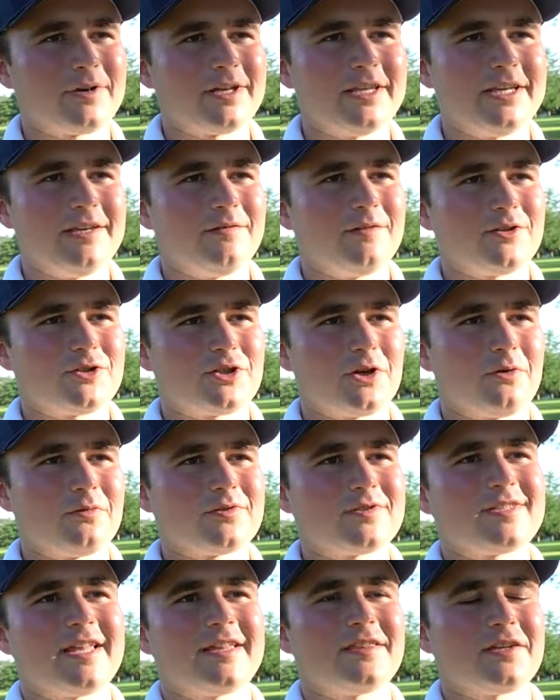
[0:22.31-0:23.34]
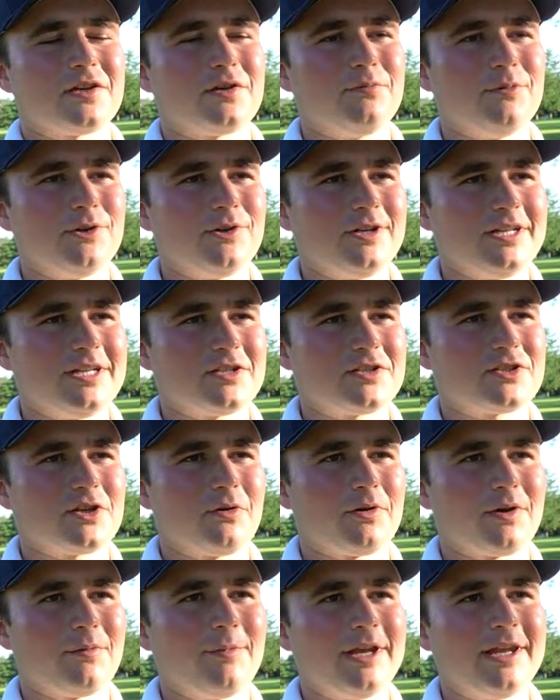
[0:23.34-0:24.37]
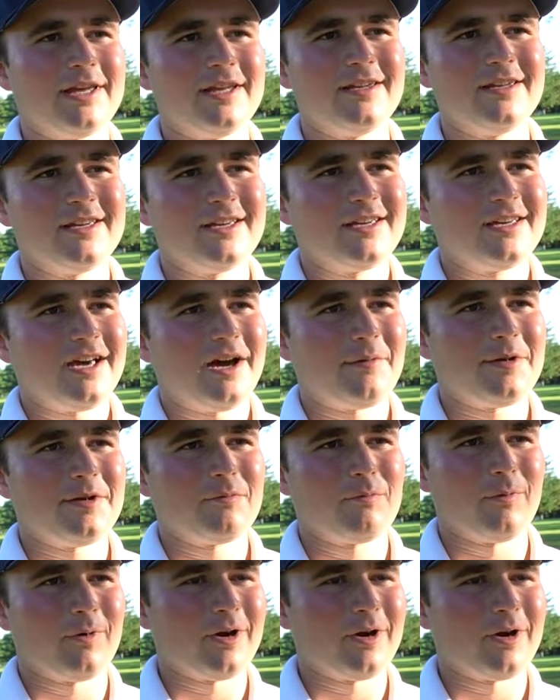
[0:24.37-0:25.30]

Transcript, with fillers: really shows that the community is so committed. I mean,